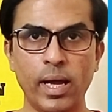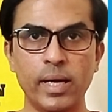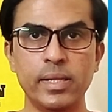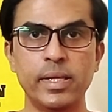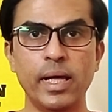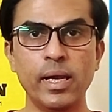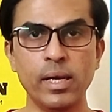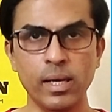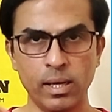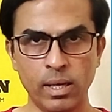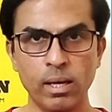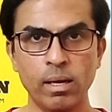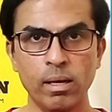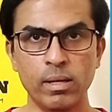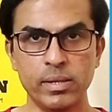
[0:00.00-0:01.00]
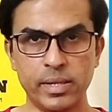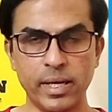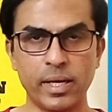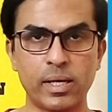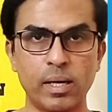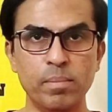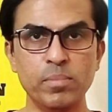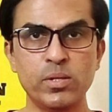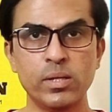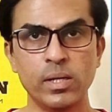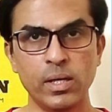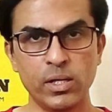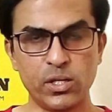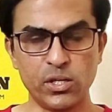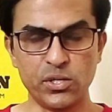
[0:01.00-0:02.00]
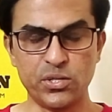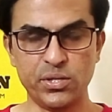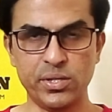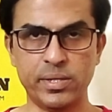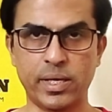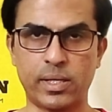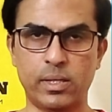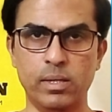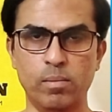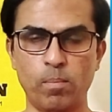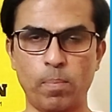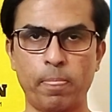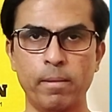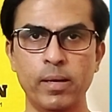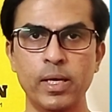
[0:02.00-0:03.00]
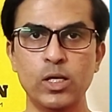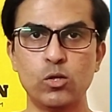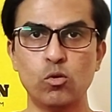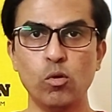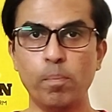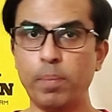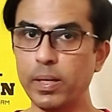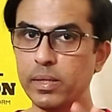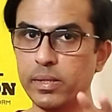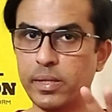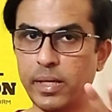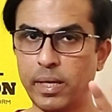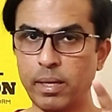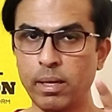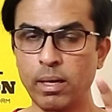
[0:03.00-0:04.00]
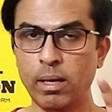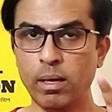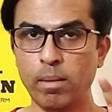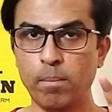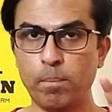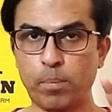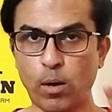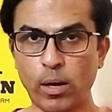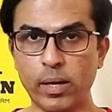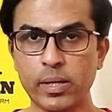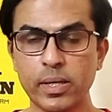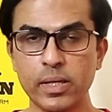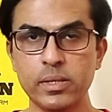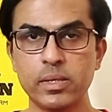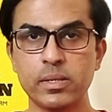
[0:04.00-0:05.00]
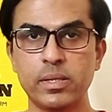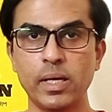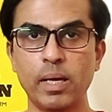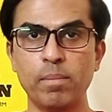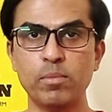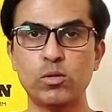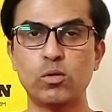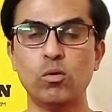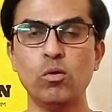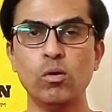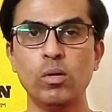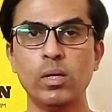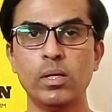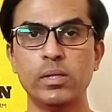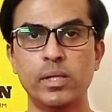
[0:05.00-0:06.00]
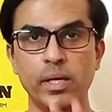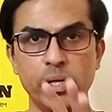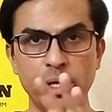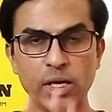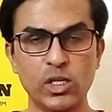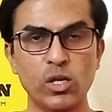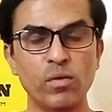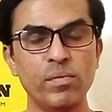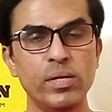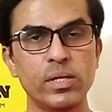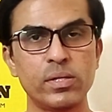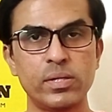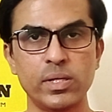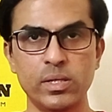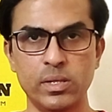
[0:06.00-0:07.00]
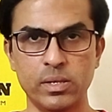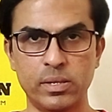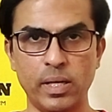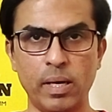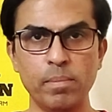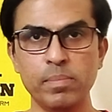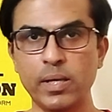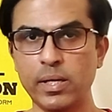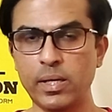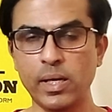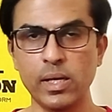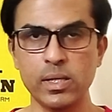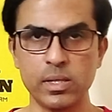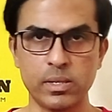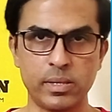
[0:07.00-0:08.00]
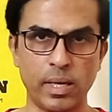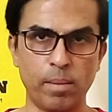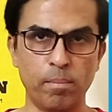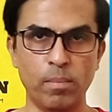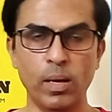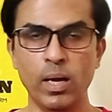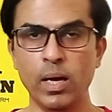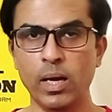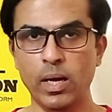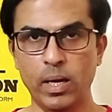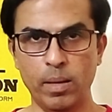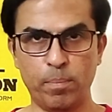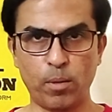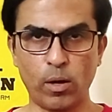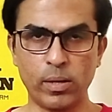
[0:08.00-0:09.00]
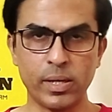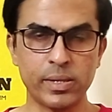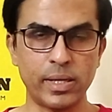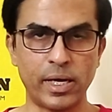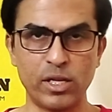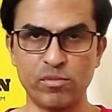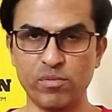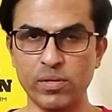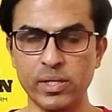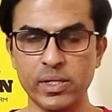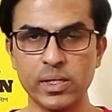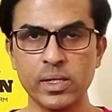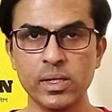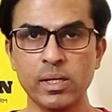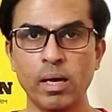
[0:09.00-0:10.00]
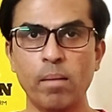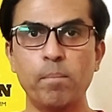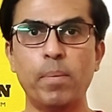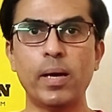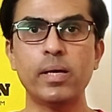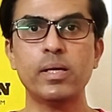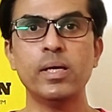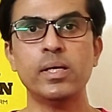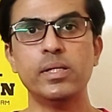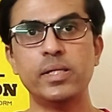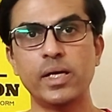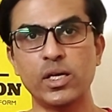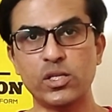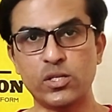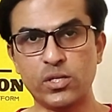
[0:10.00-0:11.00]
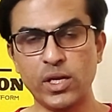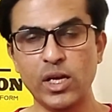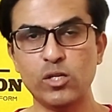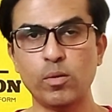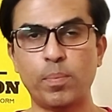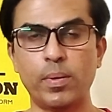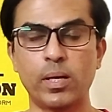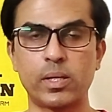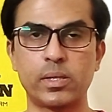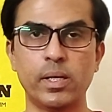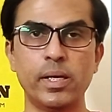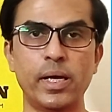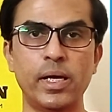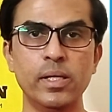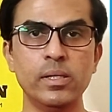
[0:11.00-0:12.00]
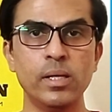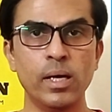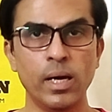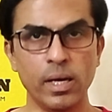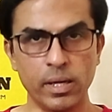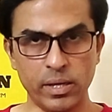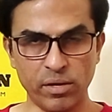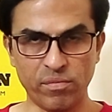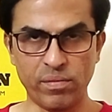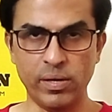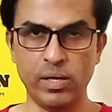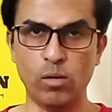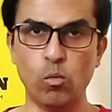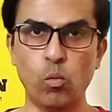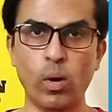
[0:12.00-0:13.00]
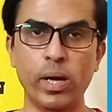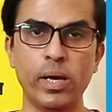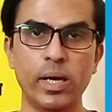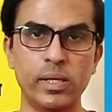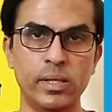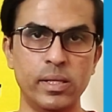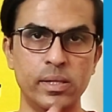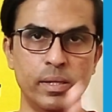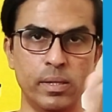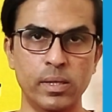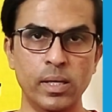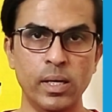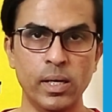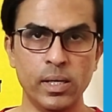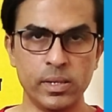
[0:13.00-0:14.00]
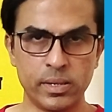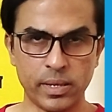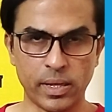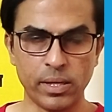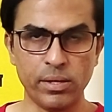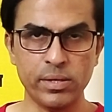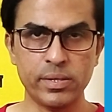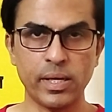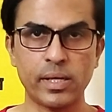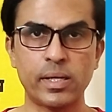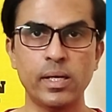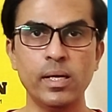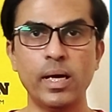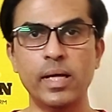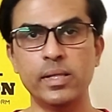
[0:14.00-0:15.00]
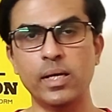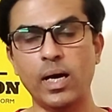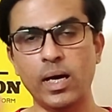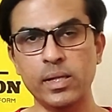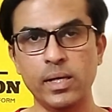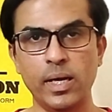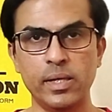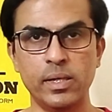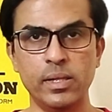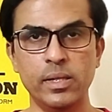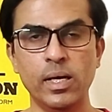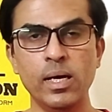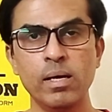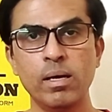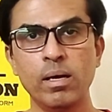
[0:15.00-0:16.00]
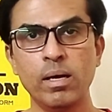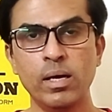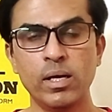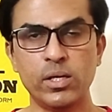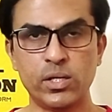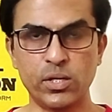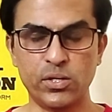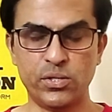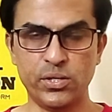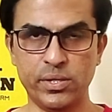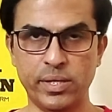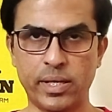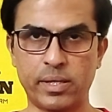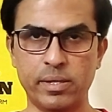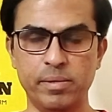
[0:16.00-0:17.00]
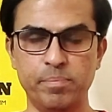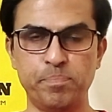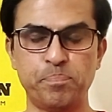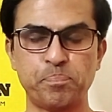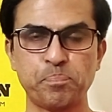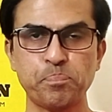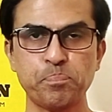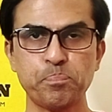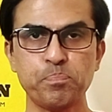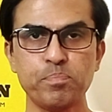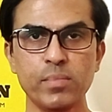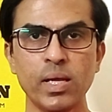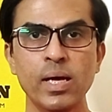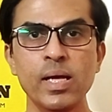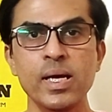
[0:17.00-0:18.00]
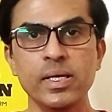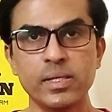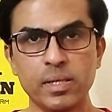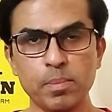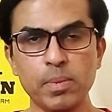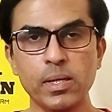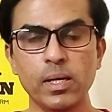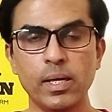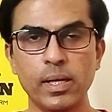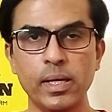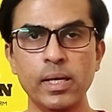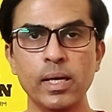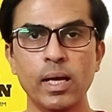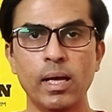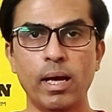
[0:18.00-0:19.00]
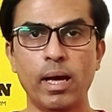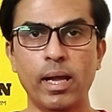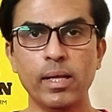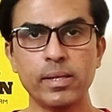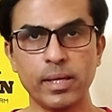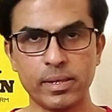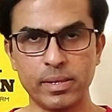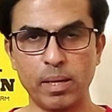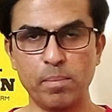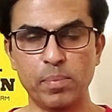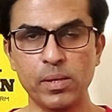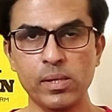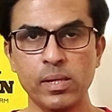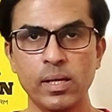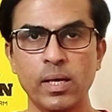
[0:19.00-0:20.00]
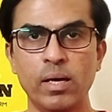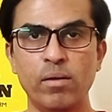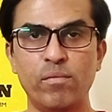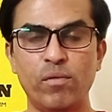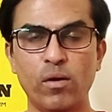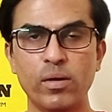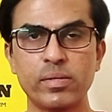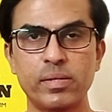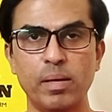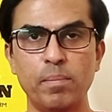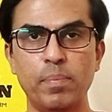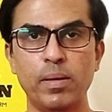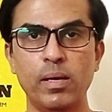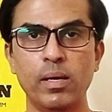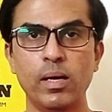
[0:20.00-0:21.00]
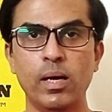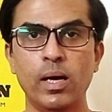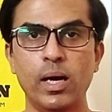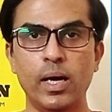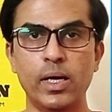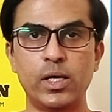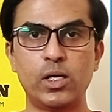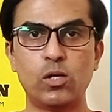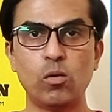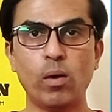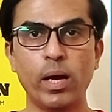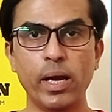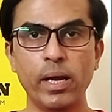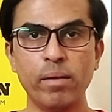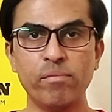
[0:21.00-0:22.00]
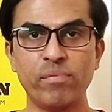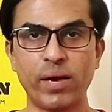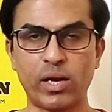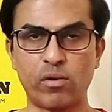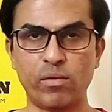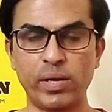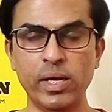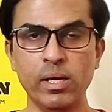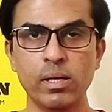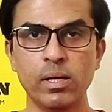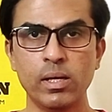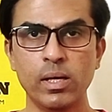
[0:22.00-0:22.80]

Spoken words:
and then there comes tertiary sector. So but their product is the same, so their nature of industry is the same, they deal in the same product, that is furniture, but their stage of production is different. One is in the secondary sector and the other is in the tertiary sector. Similarly, another example, for example, a toy factory